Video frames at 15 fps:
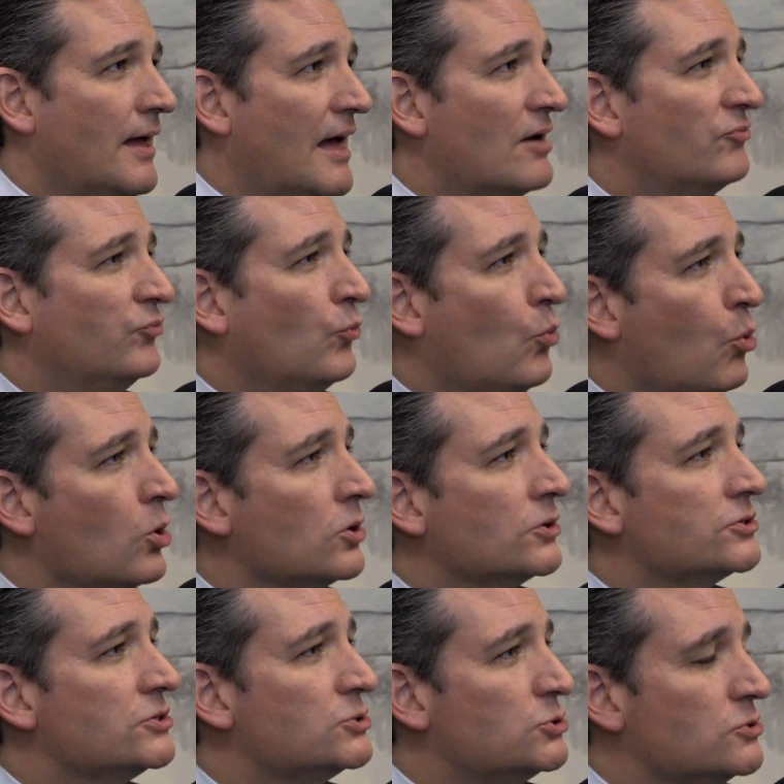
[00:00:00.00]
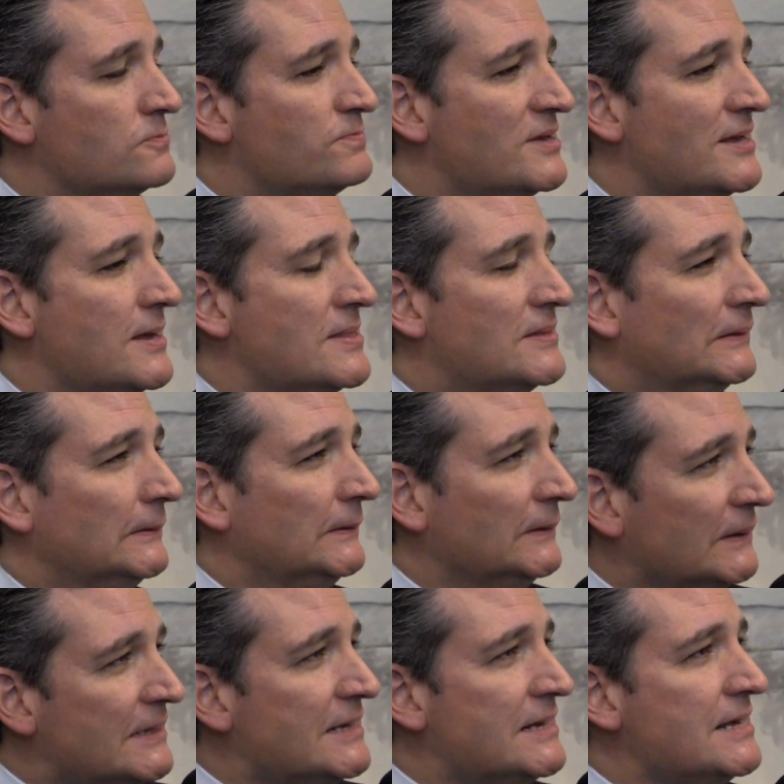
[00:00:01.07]
have worked to be the
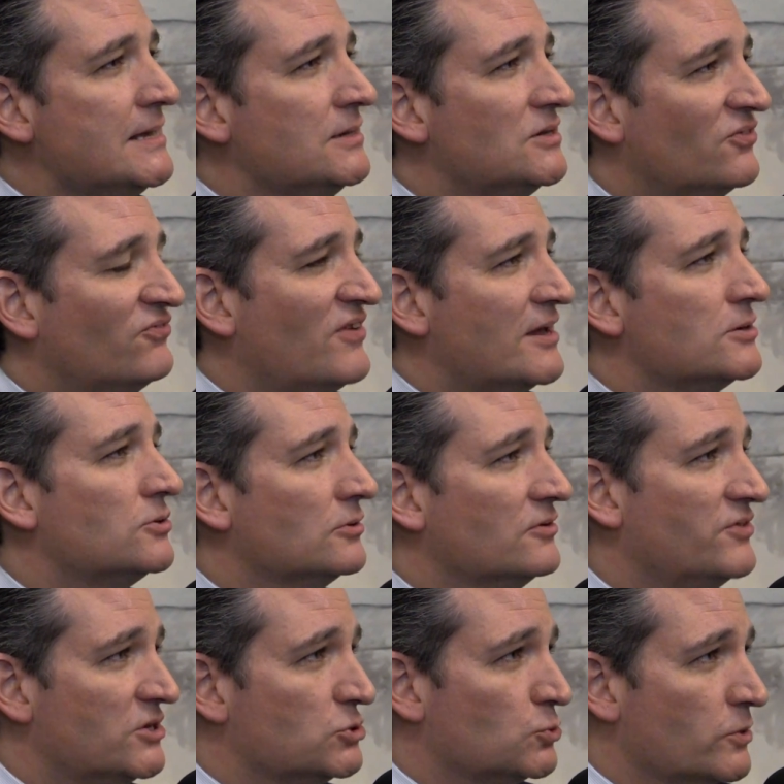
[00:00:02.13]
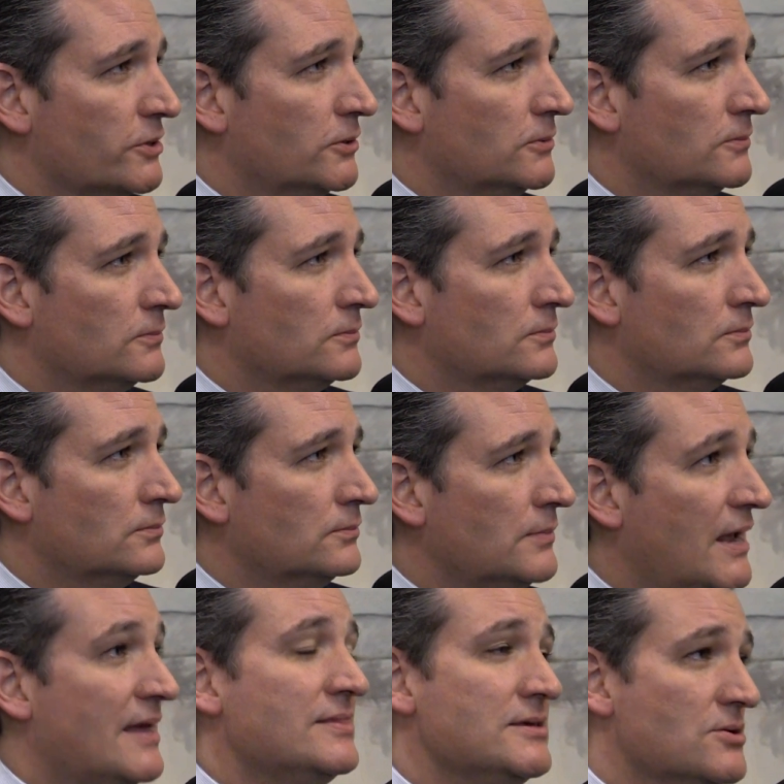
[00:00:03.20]
leading defender of Israel
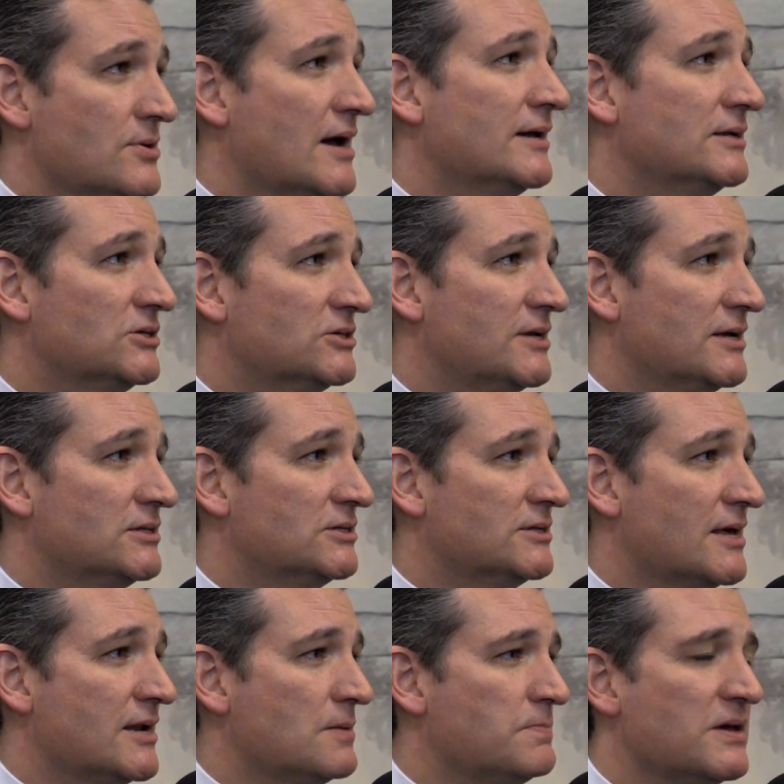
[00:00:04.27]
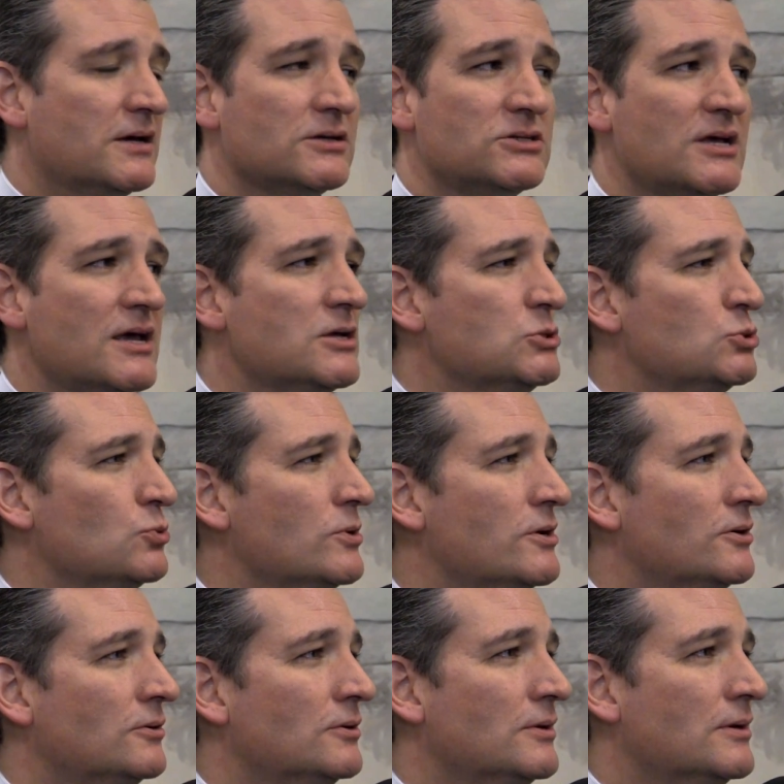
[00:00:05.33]
in the United States Senate because
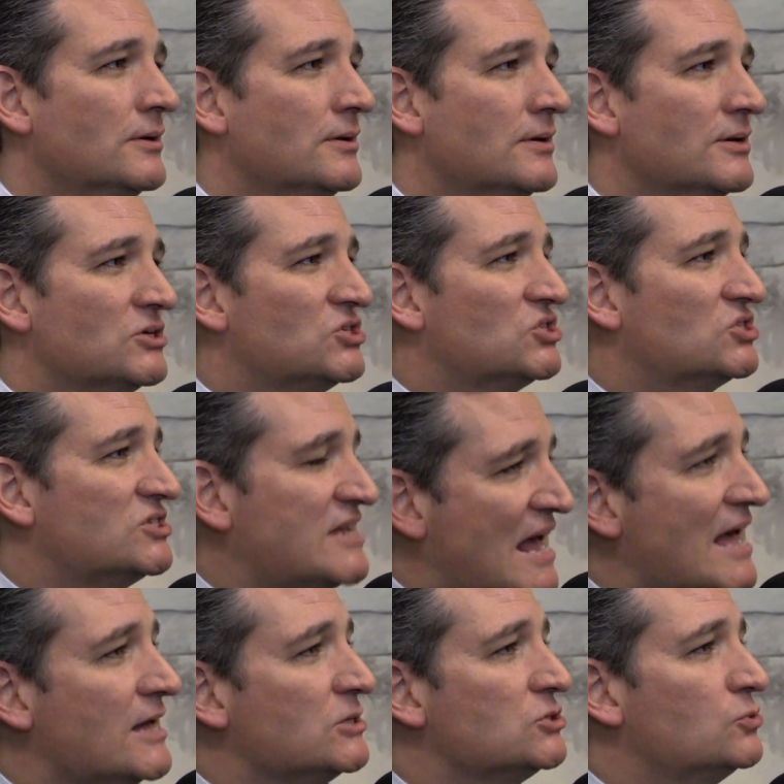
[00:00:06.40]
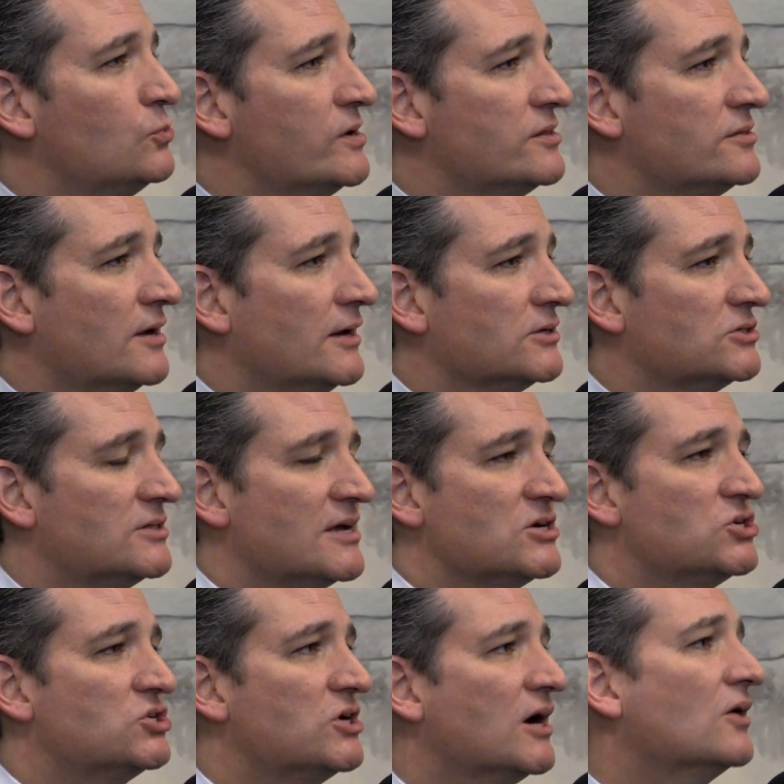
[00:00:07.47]
Israel stands with us. They
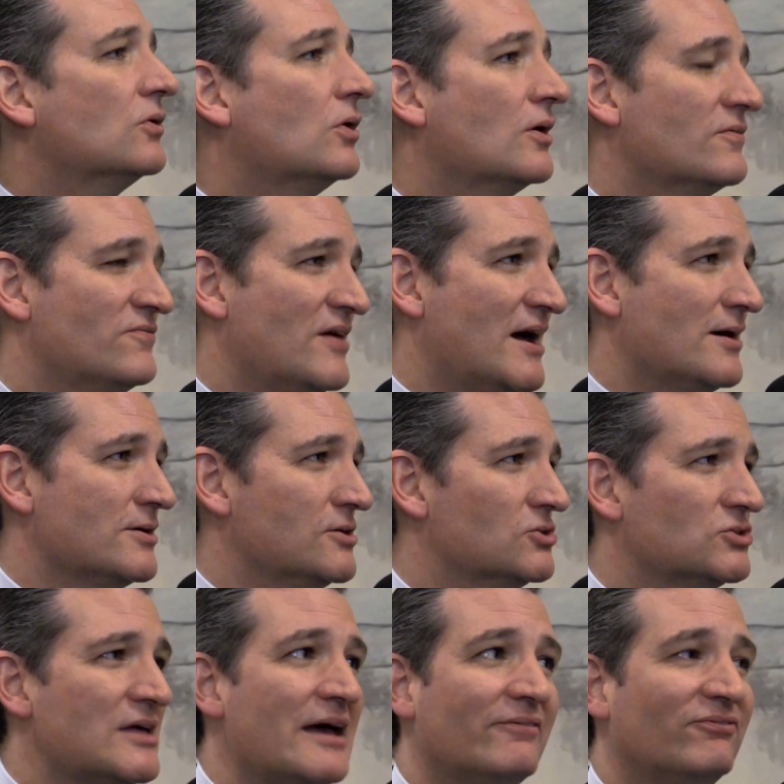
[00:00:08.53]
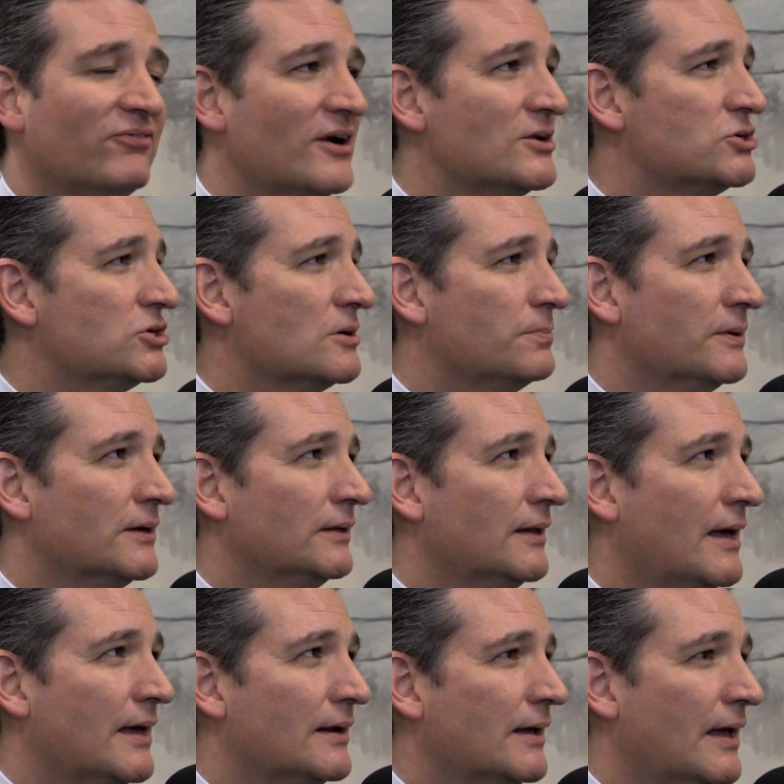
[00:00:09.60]
share our values. That friendship
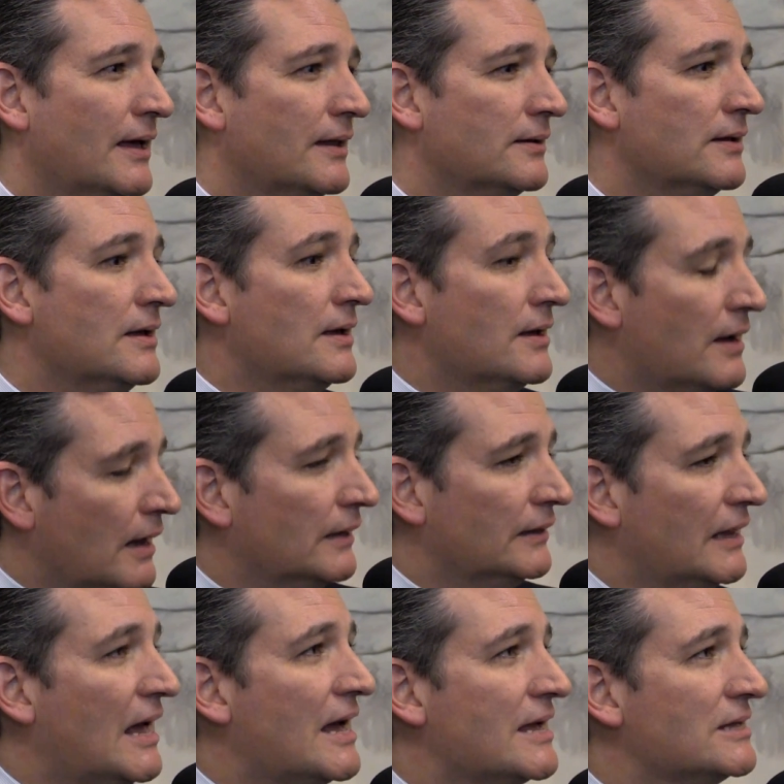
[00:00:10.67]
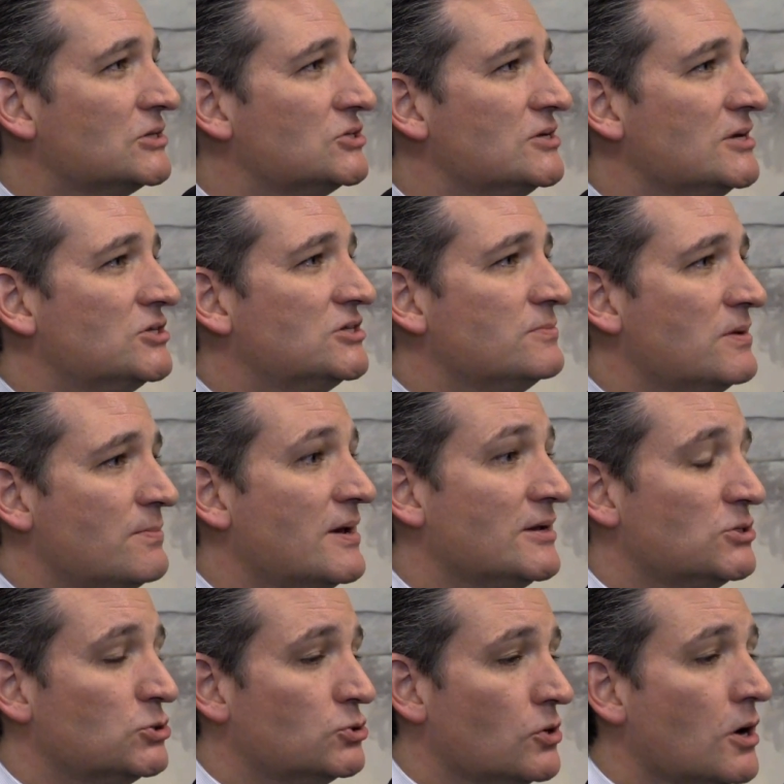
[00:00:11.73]
and alliance needs to be
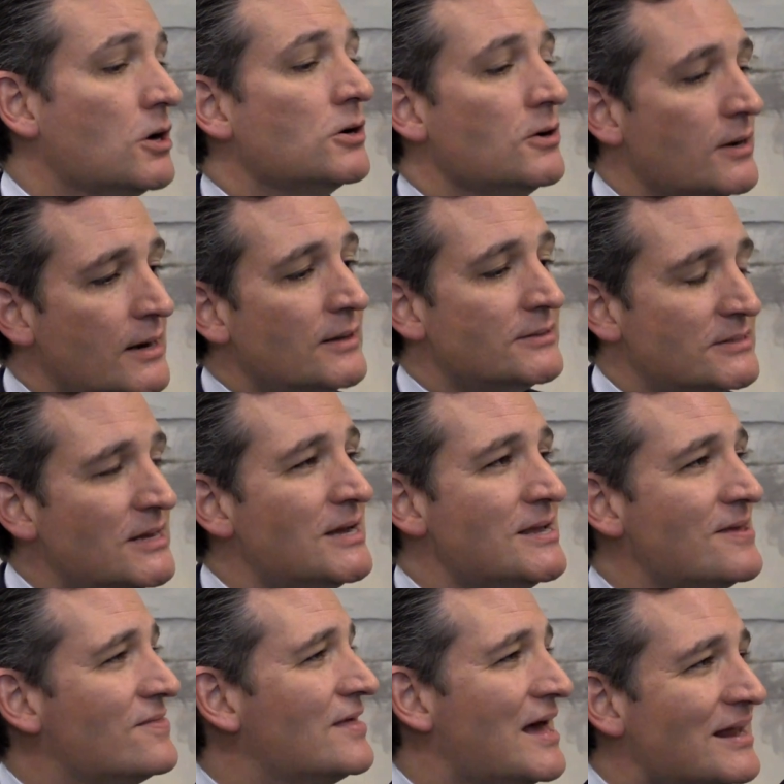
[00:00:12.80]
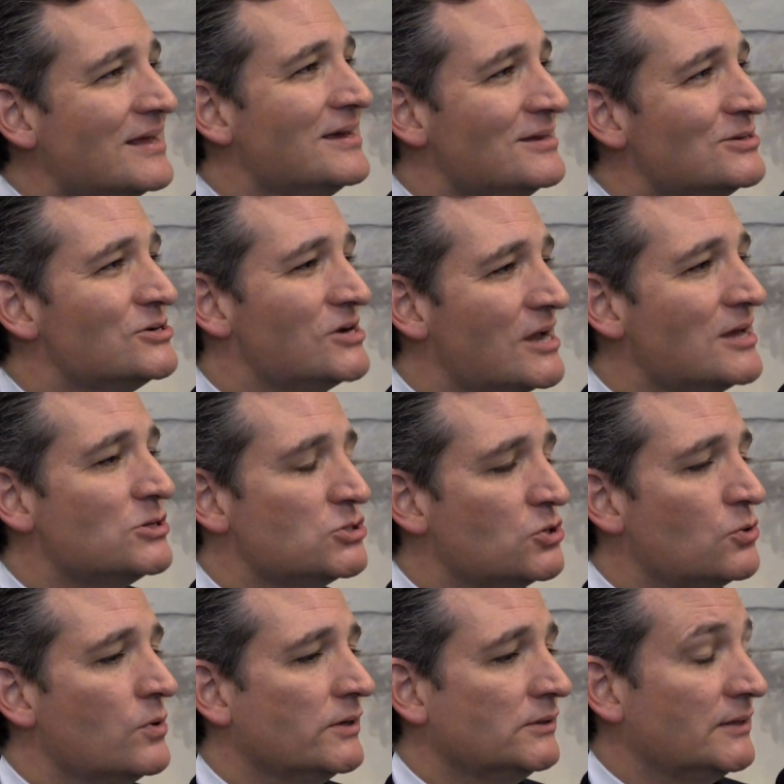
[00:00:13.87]
made stronger. And I'll tell you, that can change
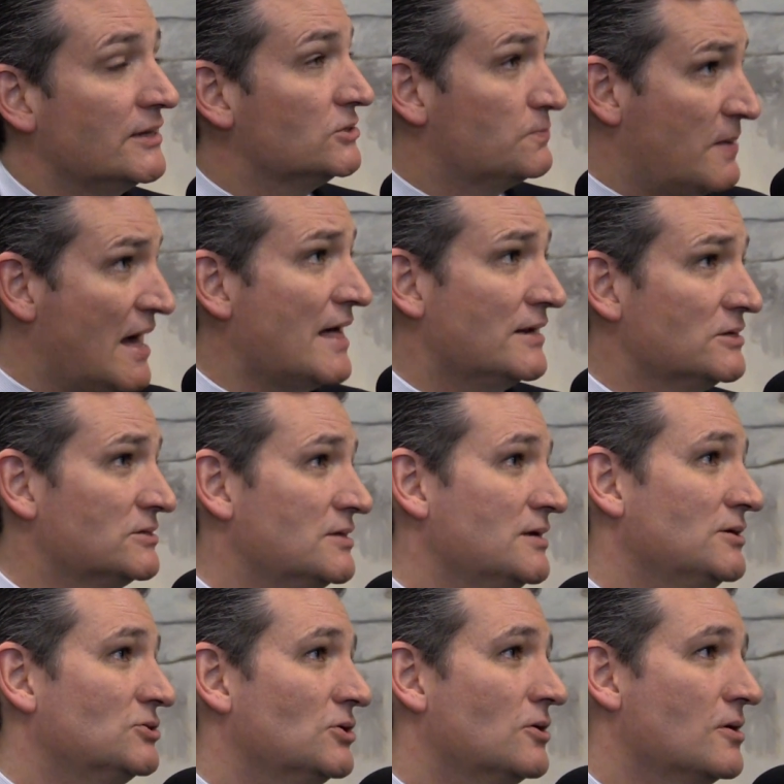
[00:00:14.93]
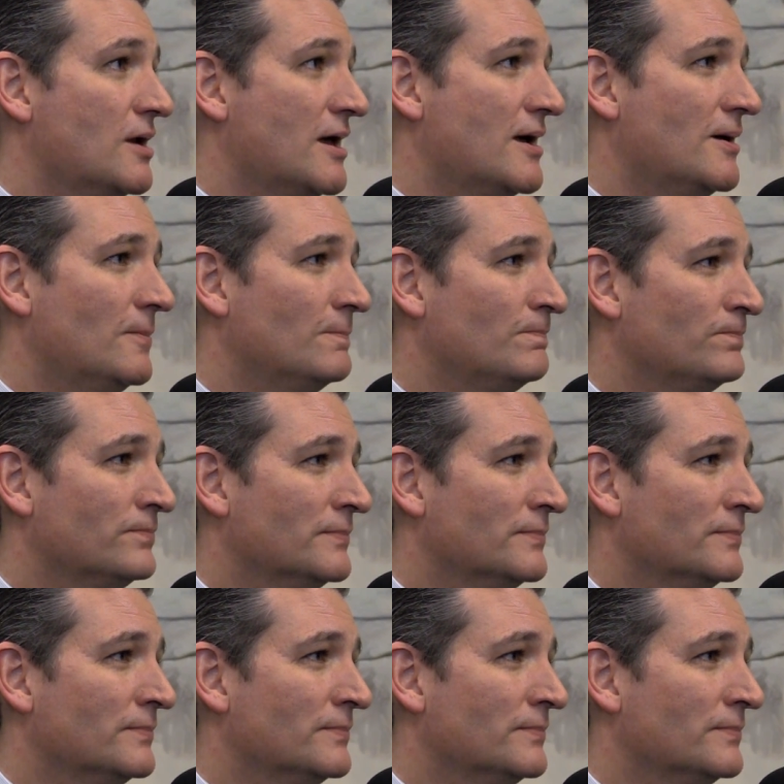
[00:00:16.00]
quickly. As bad as things are now,